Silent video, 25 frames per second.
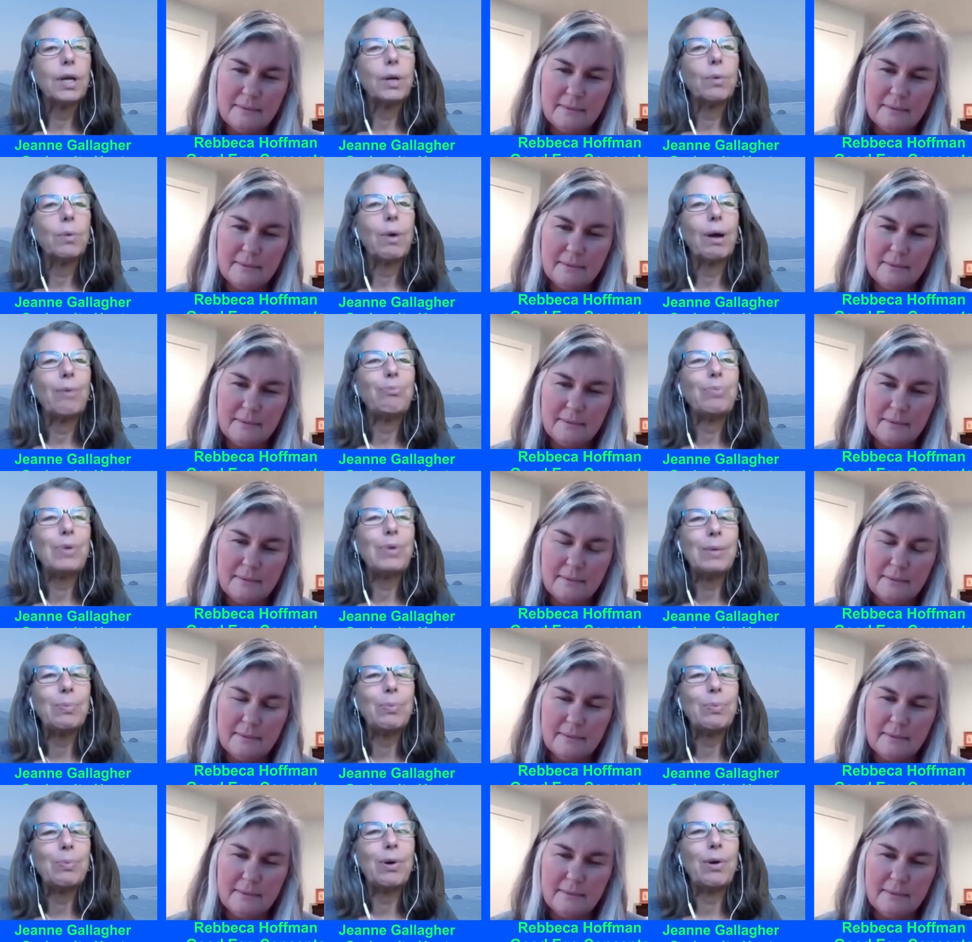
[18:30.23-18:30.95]
Speaker 1: I wonder
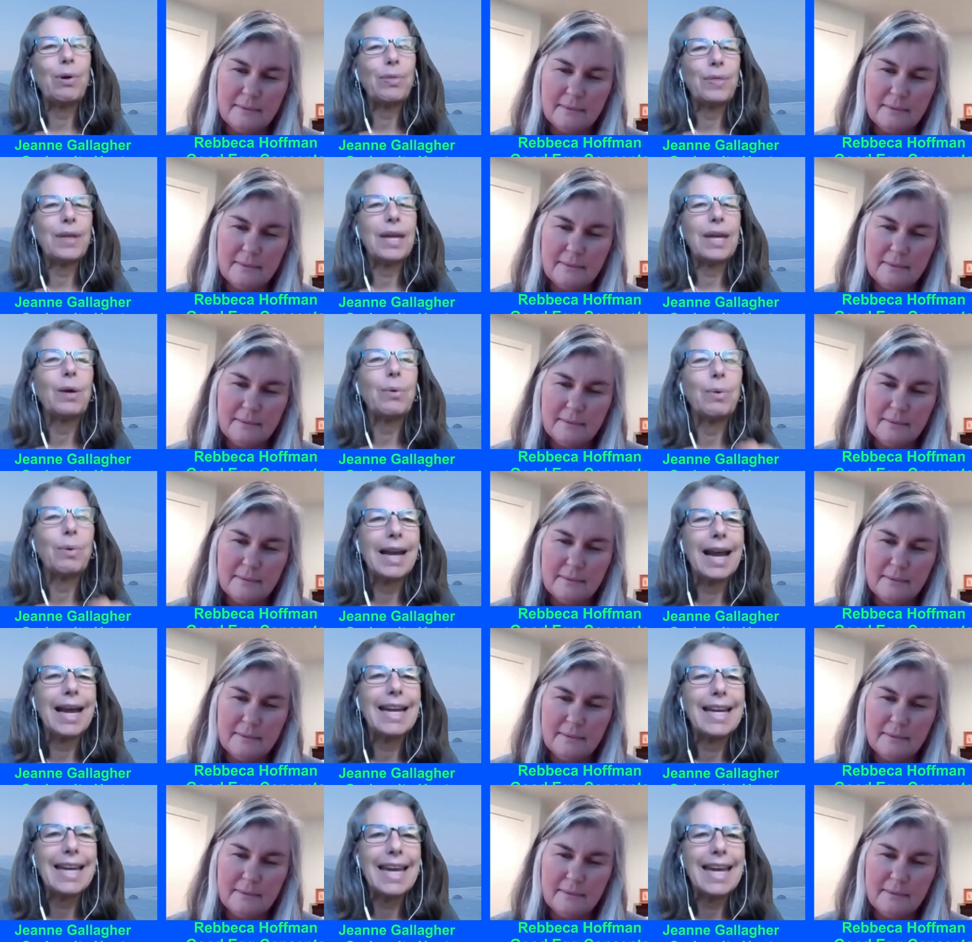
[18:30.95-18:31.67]
what people
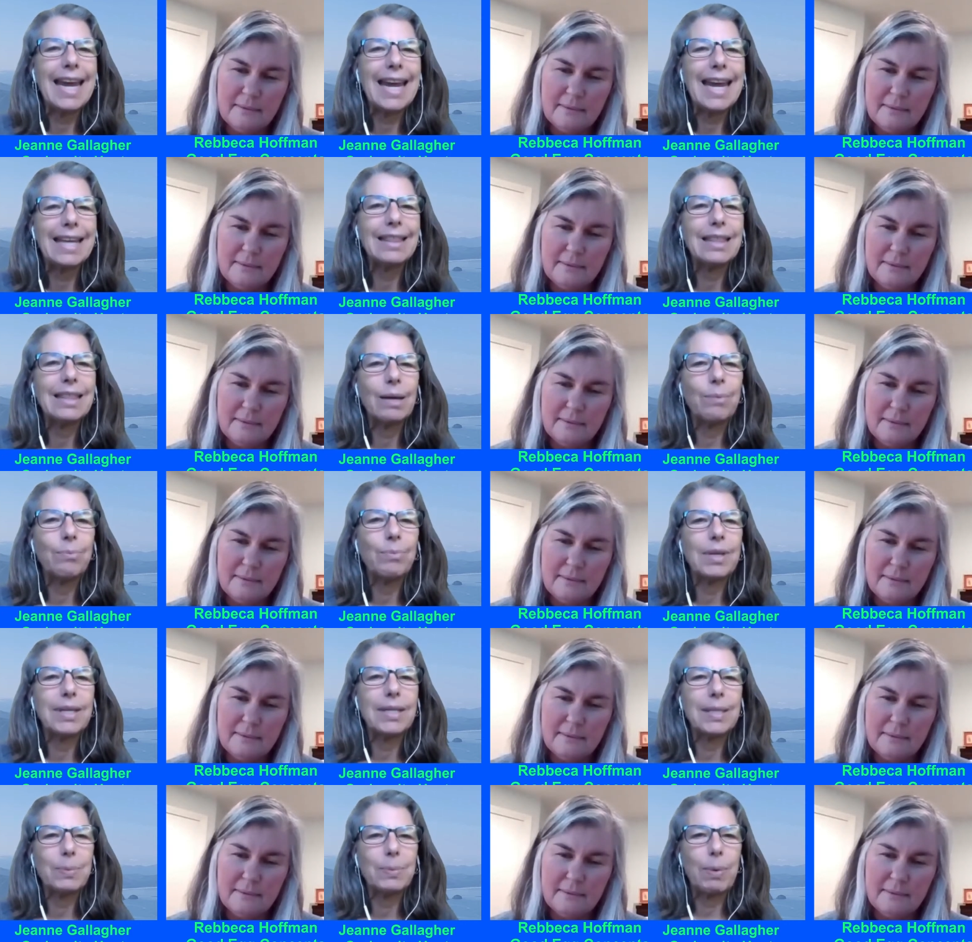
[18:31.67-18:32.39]
think when I
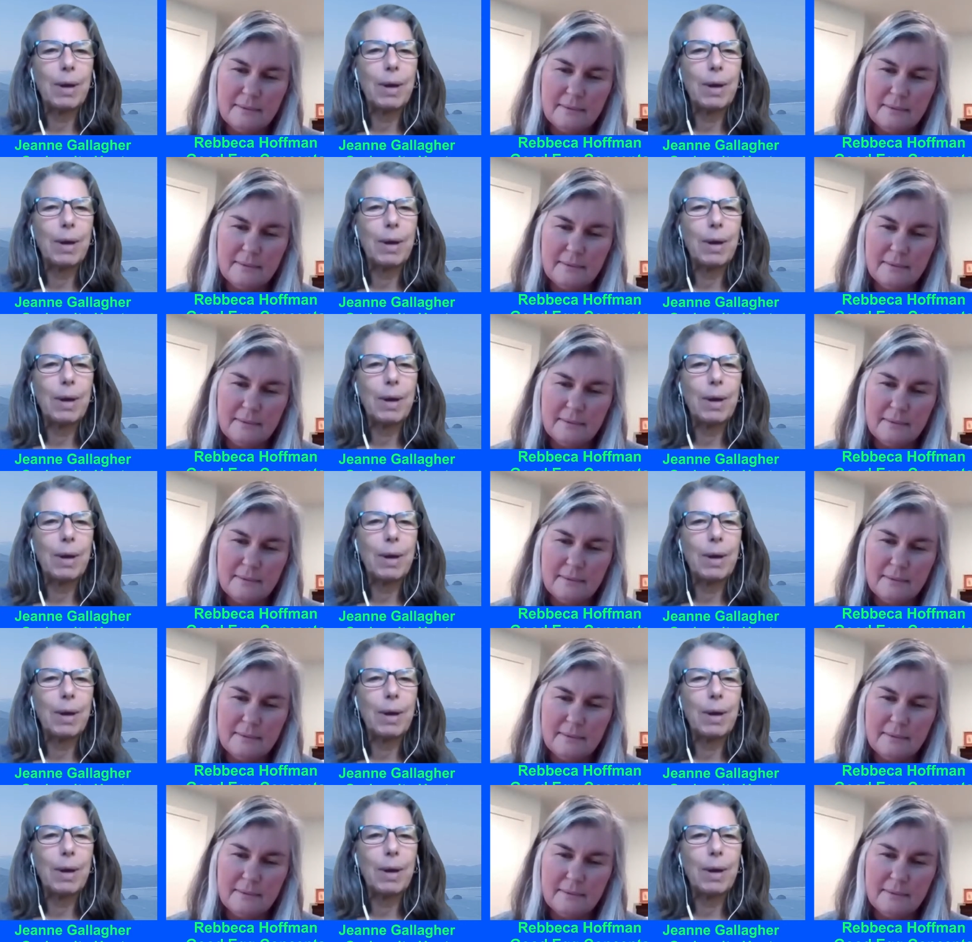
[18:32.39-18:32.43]
hand